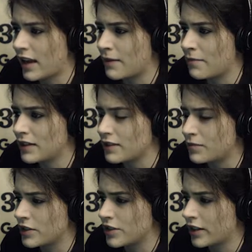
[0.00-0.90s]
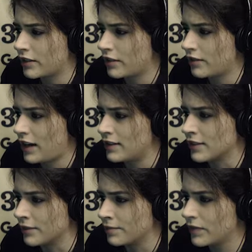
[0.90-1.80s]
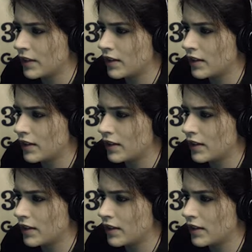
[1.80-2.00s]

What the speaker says: can best appreciate the horizon.